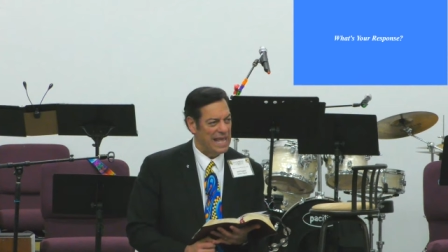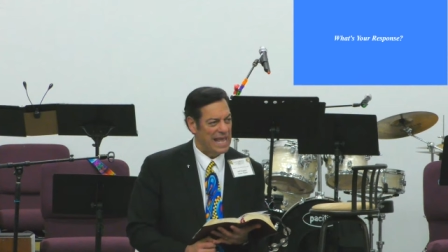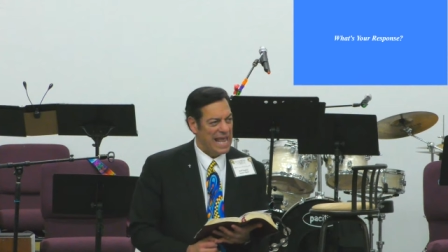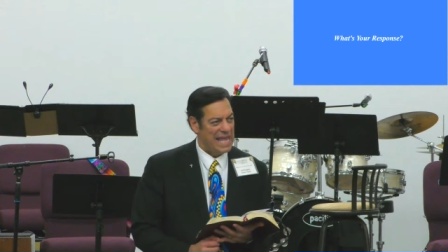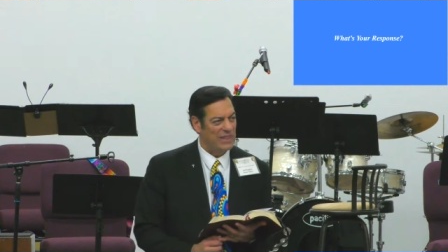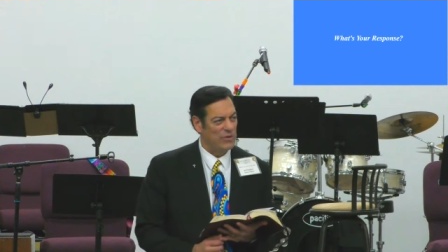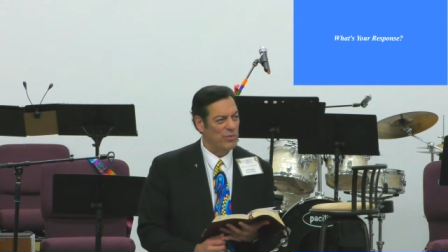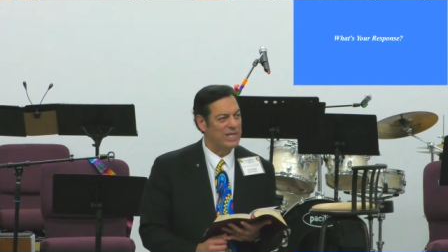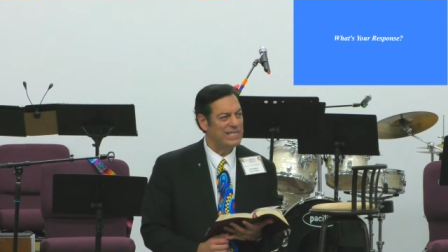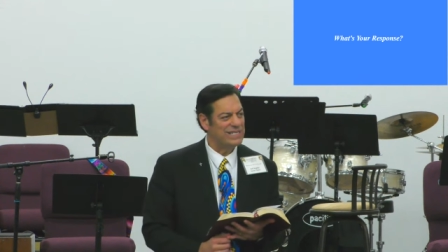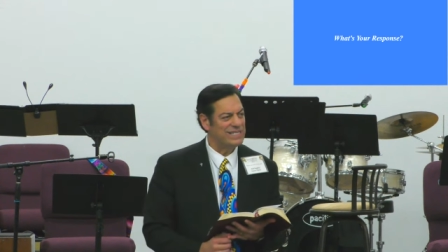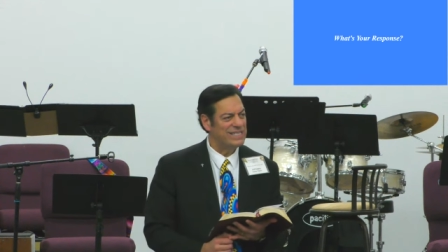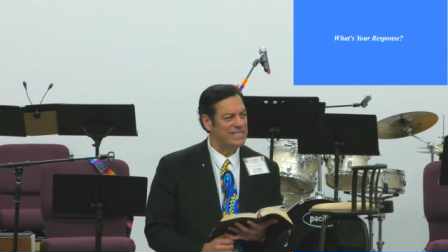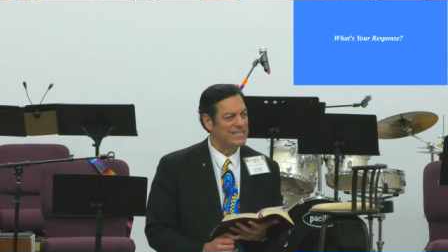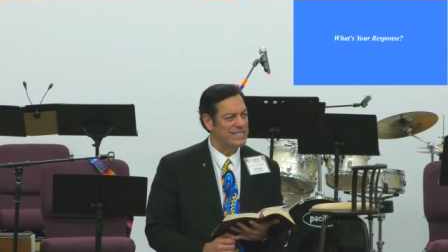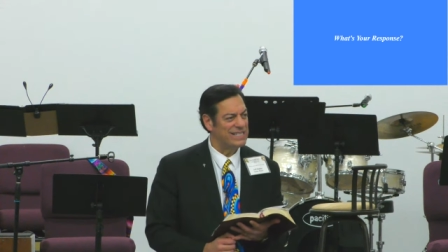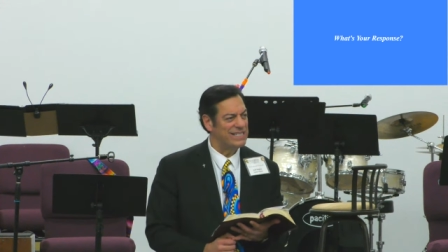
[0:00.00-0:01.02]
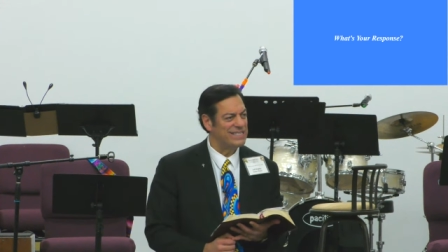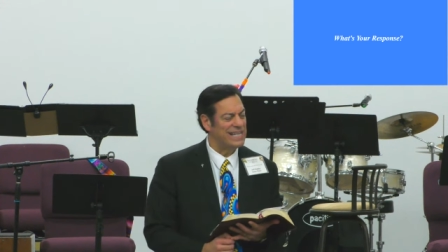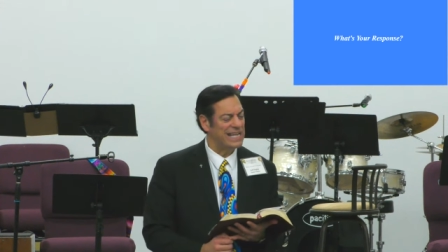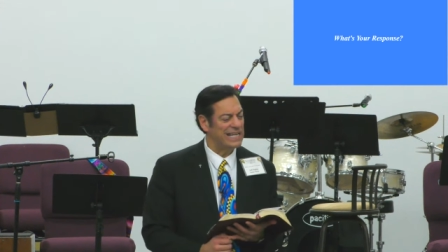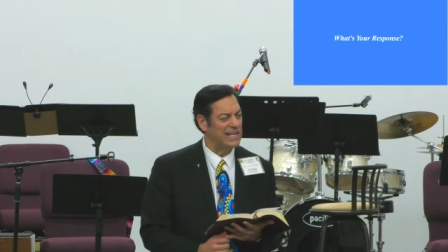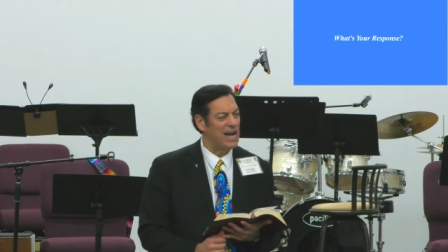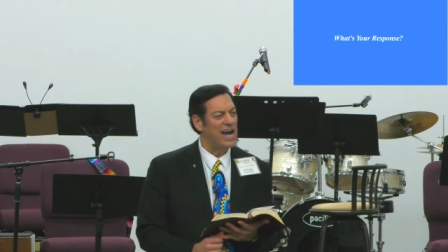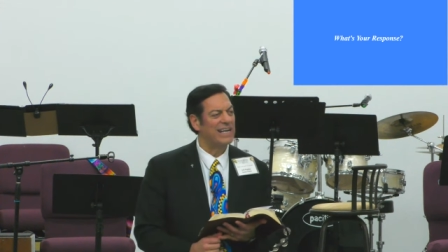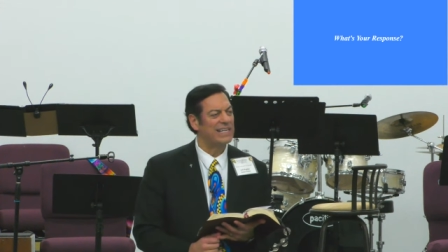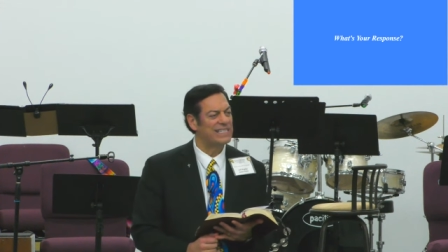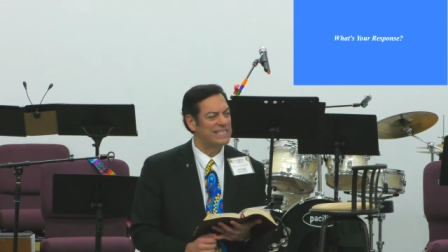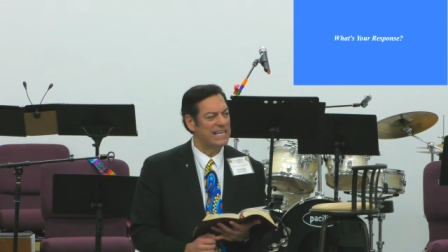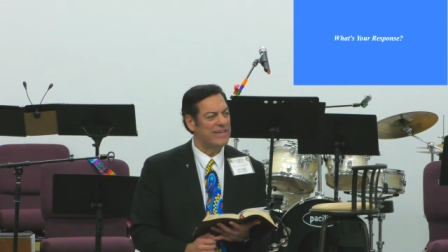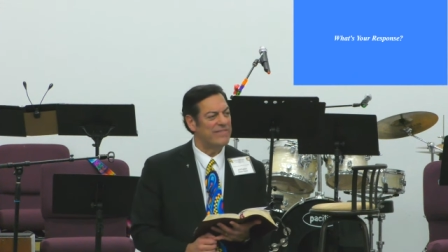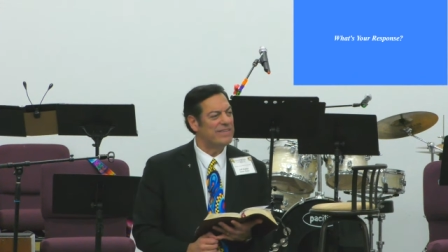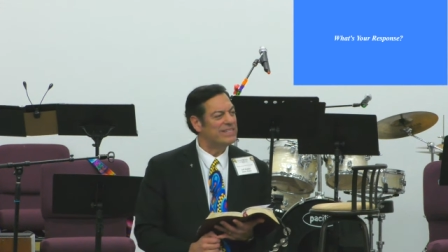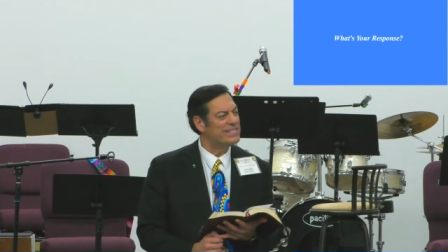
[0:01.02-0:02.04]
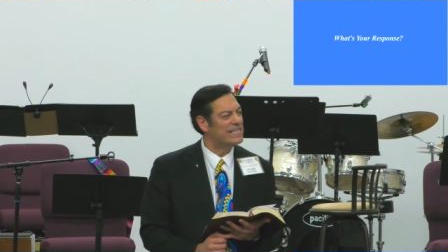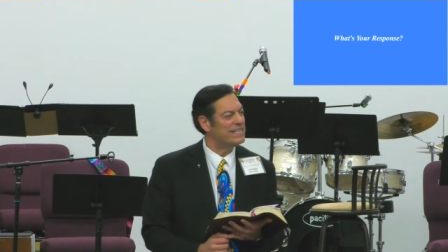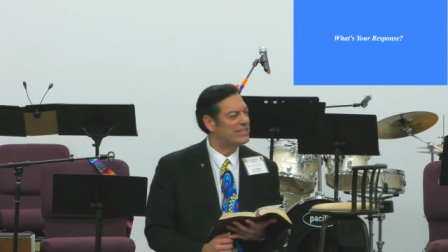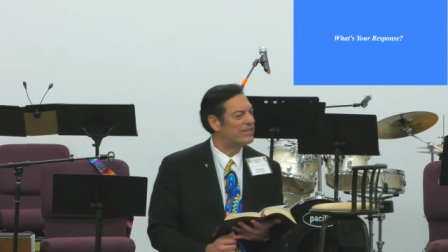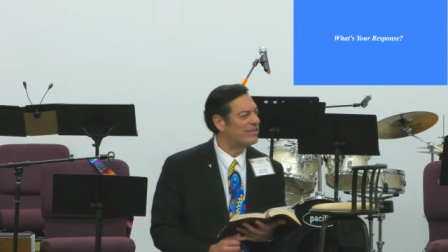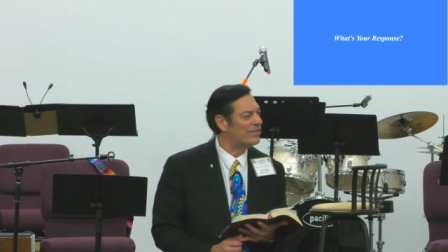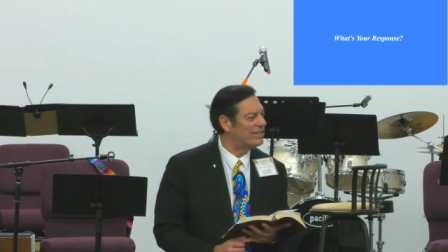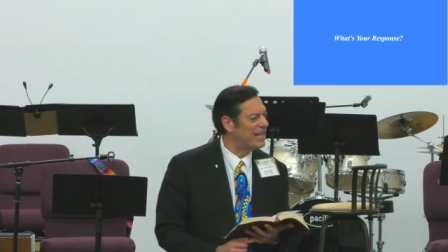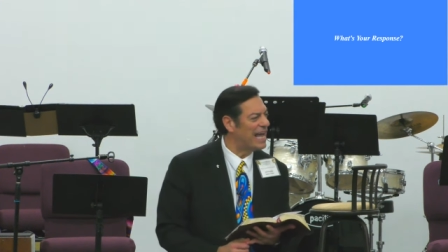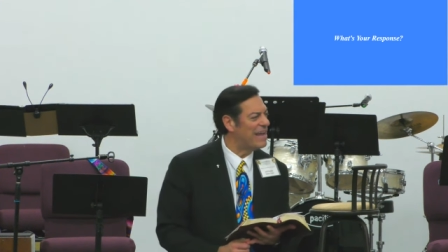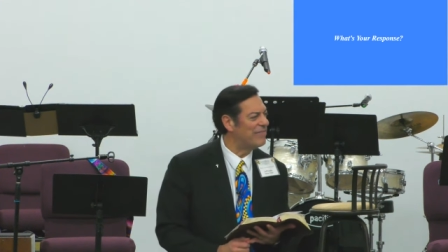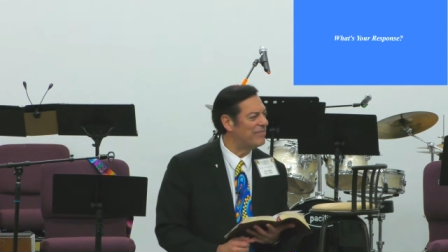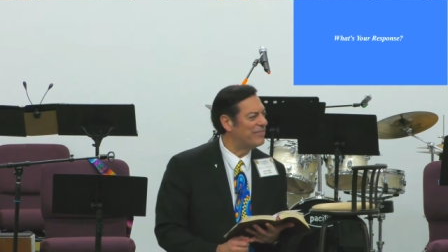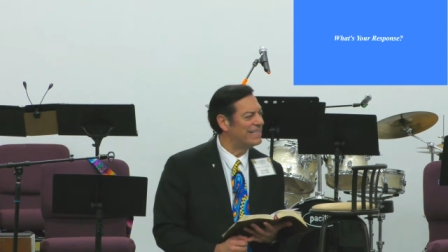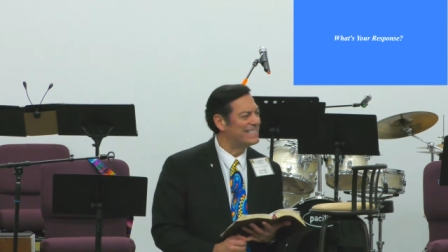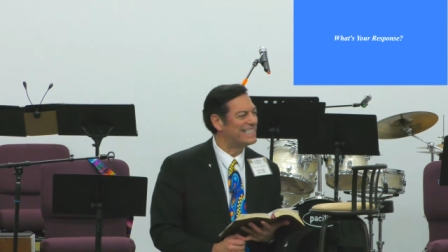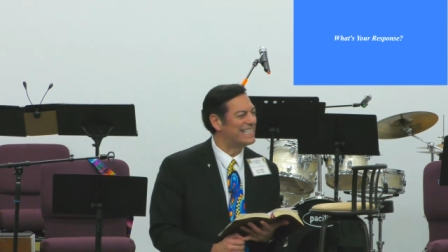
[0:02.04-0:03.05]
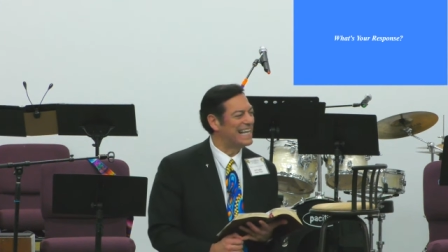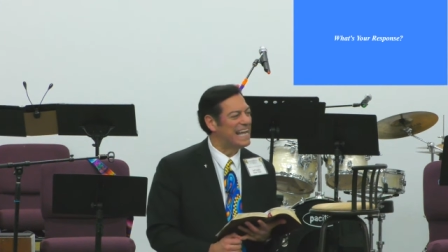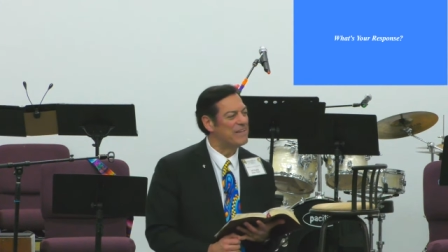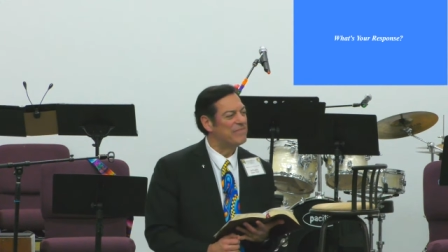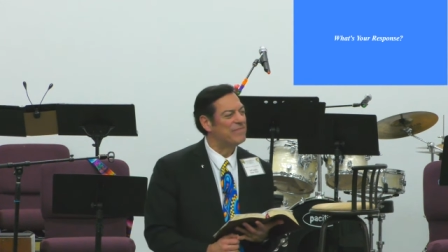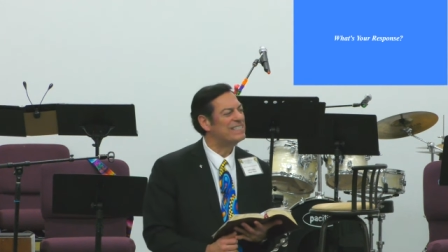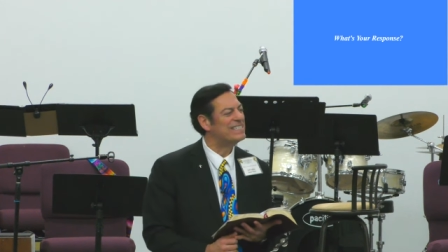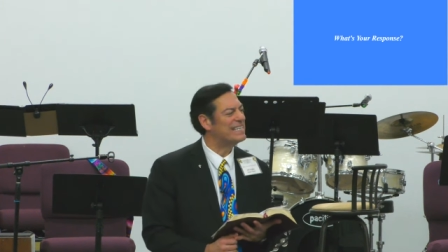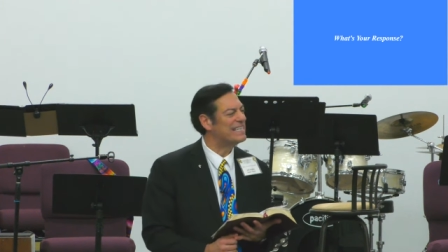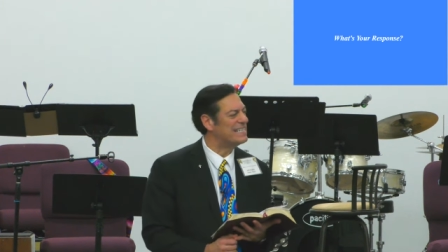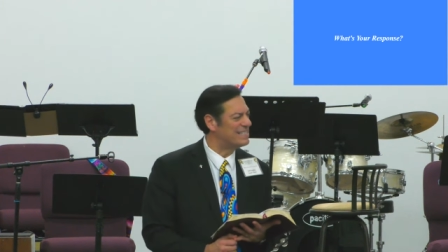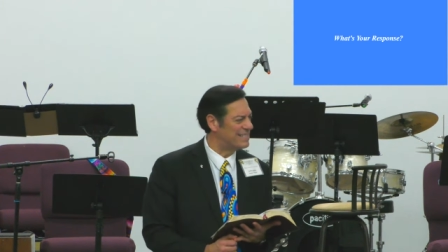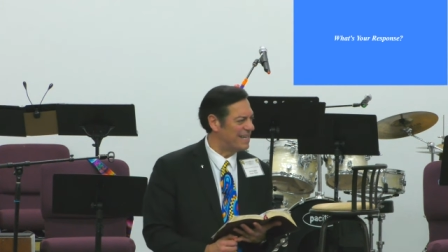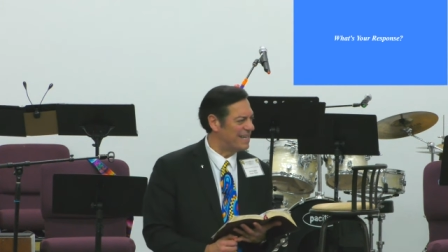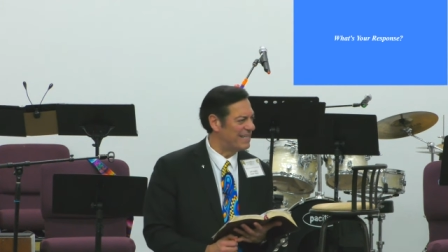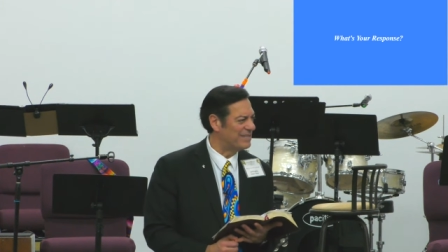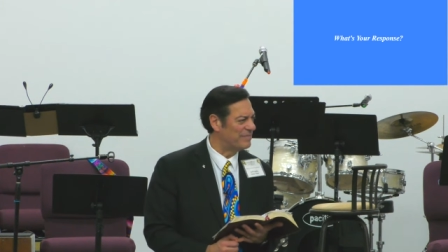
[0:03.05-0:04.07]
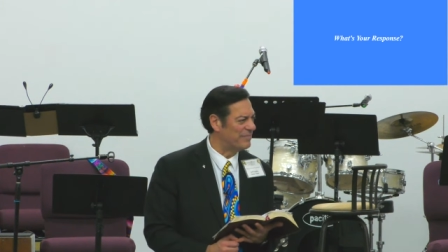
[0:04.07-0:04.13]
And the witness is this, that God has given us eternal life, and this life is in his Son.